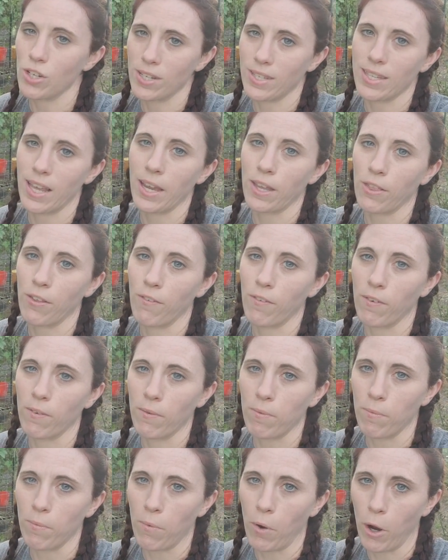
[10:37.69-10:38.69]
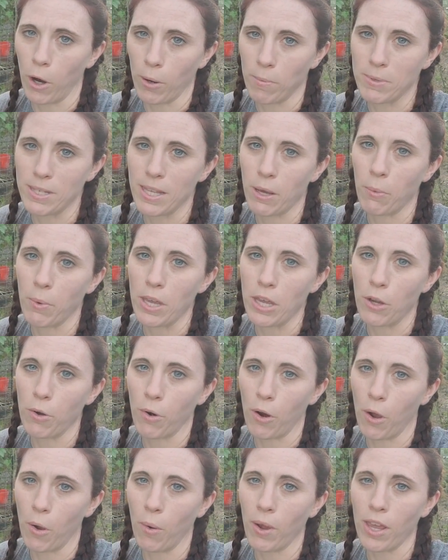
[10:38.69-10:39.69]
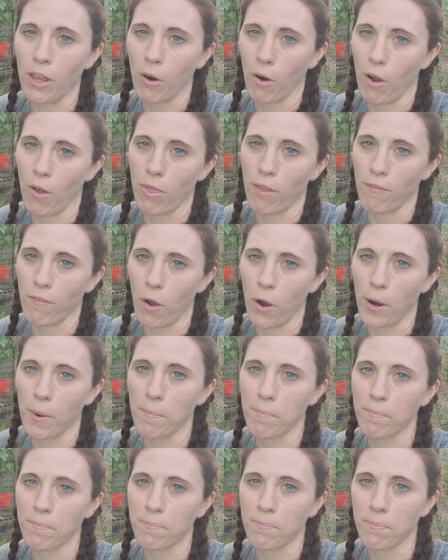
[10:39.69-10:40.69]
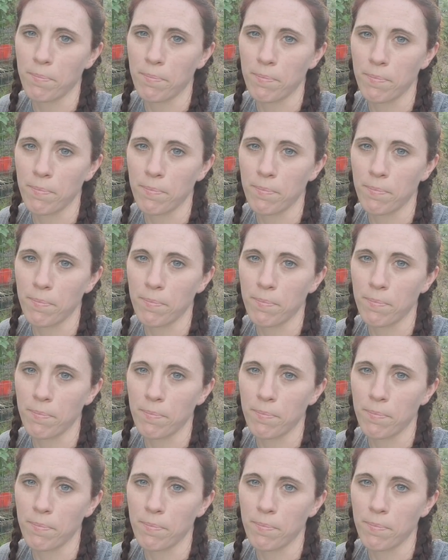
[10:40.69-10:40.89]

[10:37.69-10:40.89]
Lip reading: just like the herbs that we grow here on the farm.